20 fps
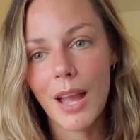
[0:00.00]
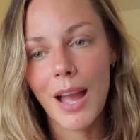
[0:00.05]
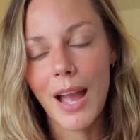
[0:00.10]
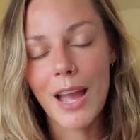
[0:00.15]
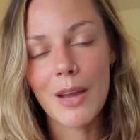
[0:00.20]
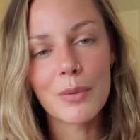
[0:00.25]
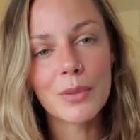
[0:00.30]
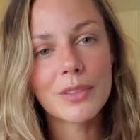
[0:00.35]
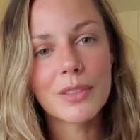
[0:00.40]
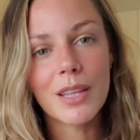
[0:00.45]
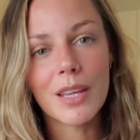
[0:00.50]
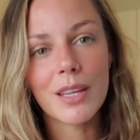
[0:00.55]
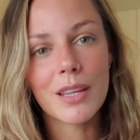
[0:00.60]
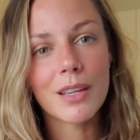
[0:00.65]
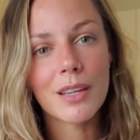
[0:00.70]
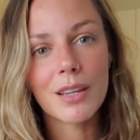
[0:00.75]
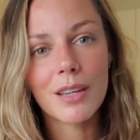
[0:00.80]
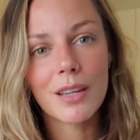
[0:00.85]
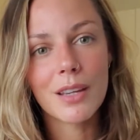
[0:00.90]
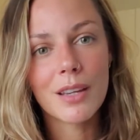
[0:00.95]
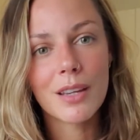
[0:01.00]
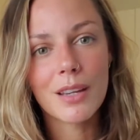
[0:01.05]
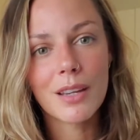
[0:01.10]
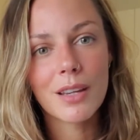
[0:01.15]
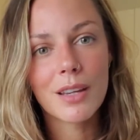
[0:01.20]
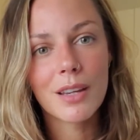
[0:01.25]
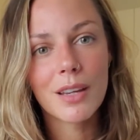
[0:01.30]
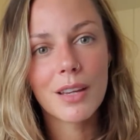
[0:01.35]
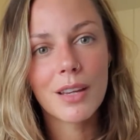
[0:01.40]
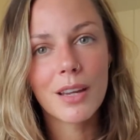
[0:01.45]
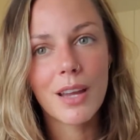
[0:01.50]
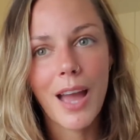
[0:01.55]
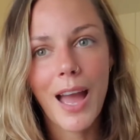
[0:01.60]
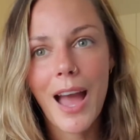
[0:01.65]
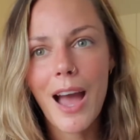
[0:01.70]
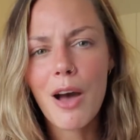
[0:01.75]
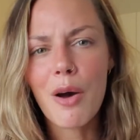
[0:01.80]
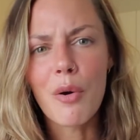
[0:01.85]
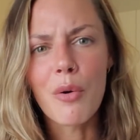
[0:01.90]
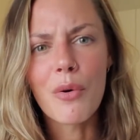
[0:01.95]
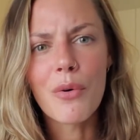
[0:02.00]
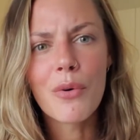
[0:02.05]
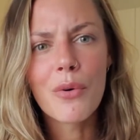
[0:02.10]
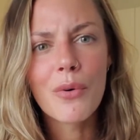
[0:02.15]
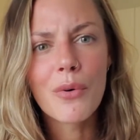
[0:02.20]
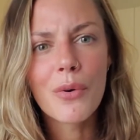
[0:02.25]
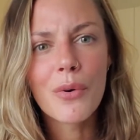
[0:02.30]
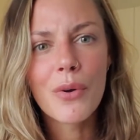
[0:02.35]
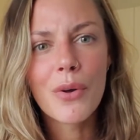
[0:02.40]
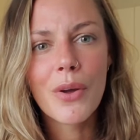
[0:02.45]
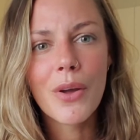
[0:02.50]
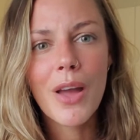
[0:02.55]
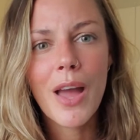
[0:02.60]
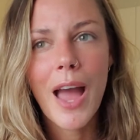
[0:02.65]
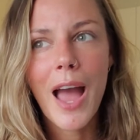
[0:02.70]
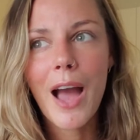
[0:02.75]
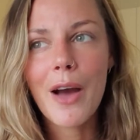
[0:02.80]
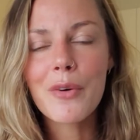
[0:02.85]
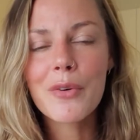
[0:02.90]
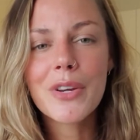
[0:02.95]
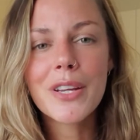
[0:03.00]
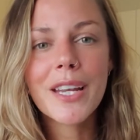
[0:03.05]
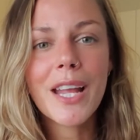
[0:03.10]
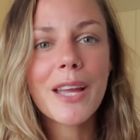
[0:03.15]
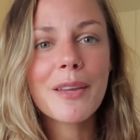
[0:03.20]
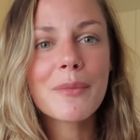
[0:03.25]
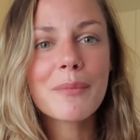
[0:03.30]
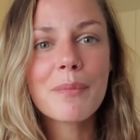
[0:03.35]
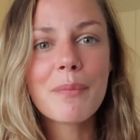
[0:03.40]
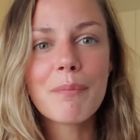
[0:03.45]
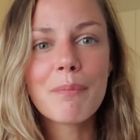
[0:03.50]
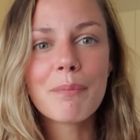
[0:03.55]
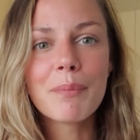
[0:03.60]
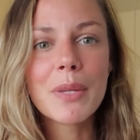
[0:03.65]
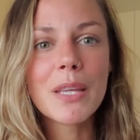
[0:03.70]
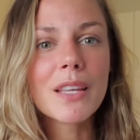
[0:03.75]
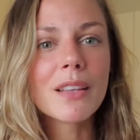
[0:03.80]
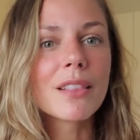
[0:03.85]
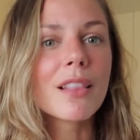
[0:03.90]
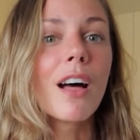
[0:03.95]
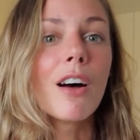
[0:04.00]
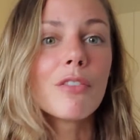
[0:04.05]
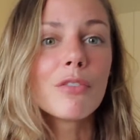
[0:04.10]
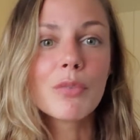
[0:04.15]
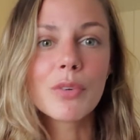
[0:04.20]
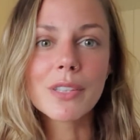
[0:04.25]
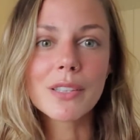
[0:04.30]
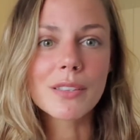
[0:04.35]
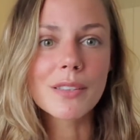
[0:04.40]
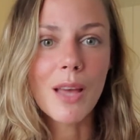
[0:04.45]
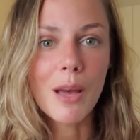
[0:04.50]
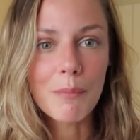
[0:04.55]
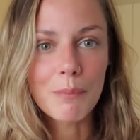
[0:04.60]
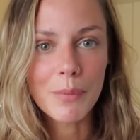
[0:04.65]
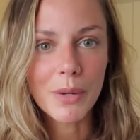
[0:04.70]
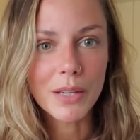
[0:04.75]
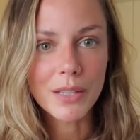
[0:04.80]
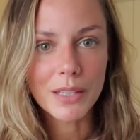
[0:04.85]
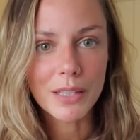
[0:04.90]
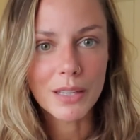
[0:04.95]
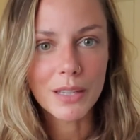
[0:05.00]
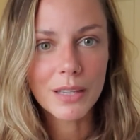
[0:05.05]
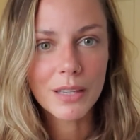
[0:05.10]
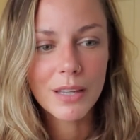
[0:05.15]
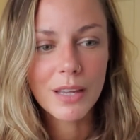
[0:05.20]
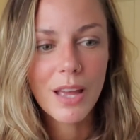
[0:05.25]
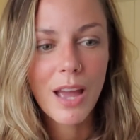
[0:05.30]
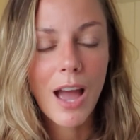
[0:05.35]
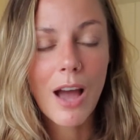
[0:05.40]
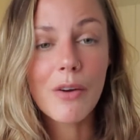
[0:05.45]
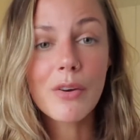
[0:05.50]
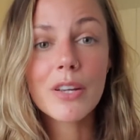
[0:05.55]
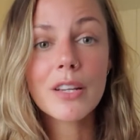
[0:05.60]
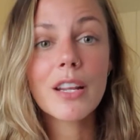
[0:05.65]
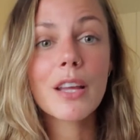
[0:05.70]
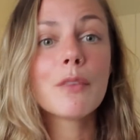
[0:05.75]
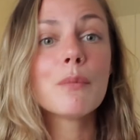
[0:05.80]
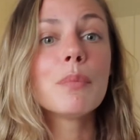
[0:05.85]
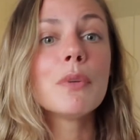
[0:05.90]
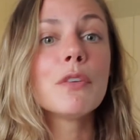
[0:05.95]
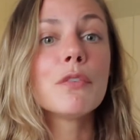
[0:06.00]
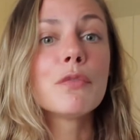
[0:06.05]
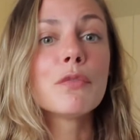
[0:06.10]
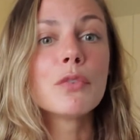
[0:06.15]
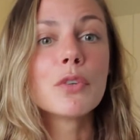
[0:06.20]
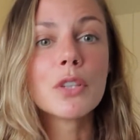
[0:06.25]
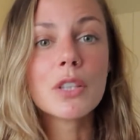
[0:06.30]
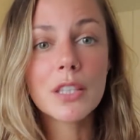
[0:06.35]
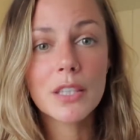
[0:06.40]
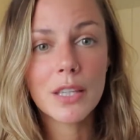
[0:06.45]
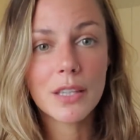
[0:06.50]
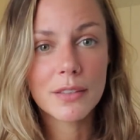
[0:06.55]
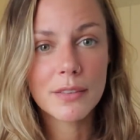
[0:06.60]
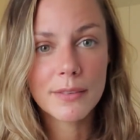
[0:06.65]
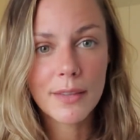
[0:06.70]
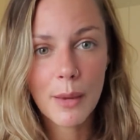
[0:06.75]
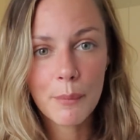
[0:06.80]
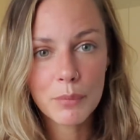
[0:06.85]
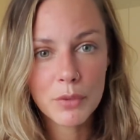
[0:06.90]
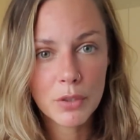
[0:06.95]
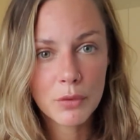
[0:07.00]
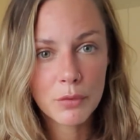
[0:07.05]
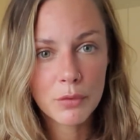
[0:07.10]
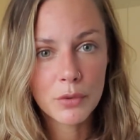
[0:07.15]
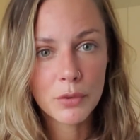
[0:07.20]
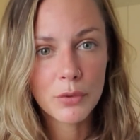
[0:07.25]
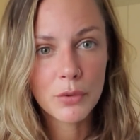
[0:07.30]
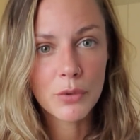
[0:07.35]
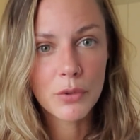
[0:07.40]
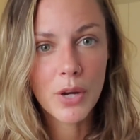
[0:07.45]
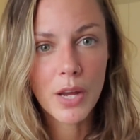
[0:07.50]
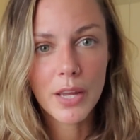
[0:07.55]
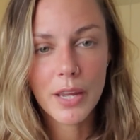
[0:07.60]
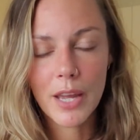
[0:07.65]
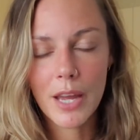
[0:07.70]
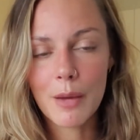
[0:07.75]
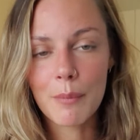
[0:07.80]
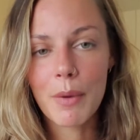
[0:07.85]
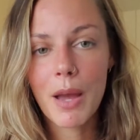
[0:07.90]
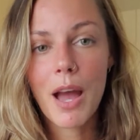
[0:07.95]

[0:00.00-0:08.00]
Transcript: I was like, how? How can I be in love with somebody? How can I be fully accepted for who I am?